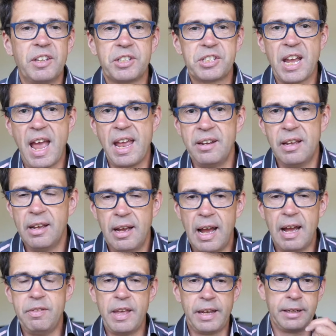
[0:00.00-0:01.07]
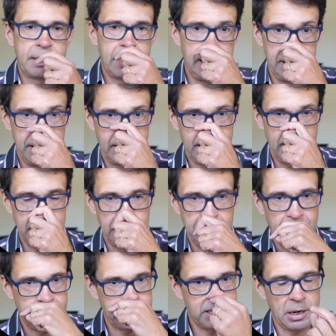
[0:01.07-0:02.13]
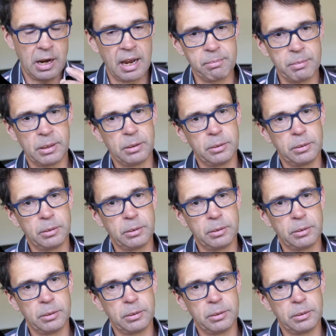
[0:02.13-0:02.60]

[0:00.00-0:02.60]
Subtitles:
the 10 and then kill your king the next time.